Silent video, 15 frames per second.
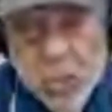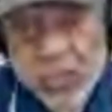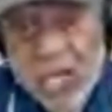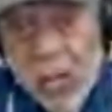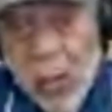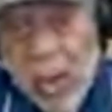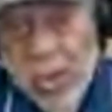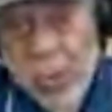say
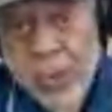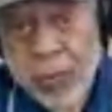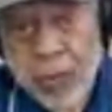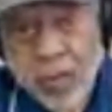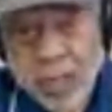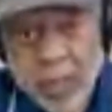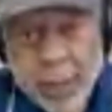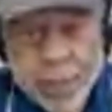while you're
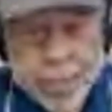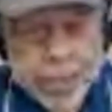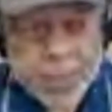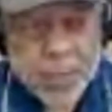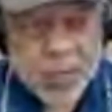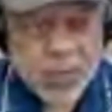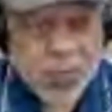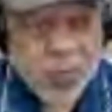burning it.
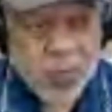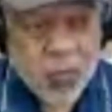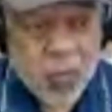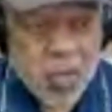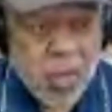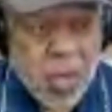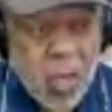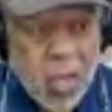
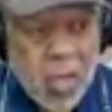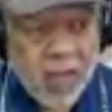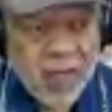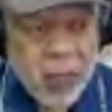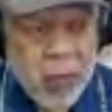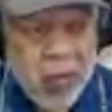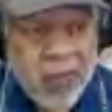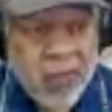If
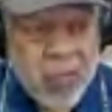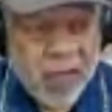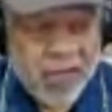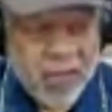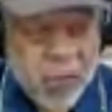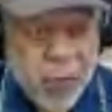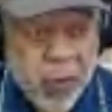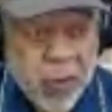you
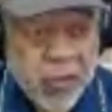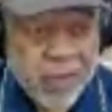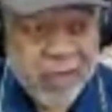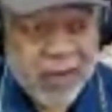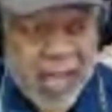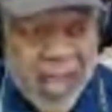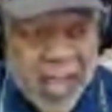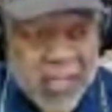if you burn the
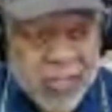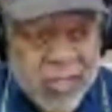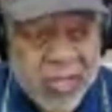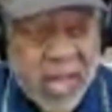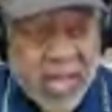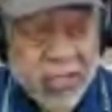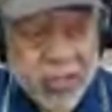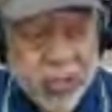flag and say
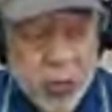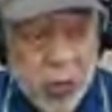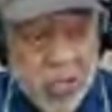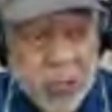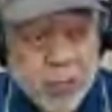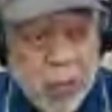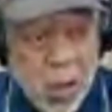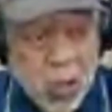that
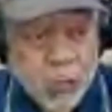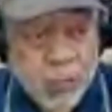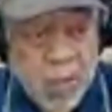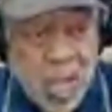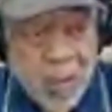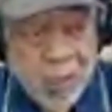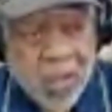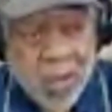George Moss,
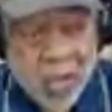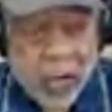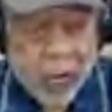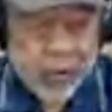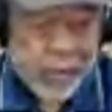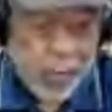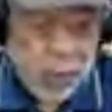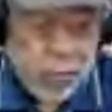blah blah,
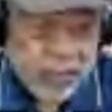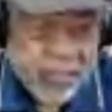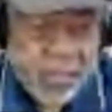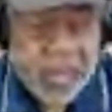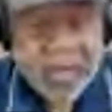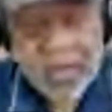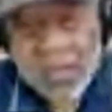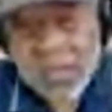everything you said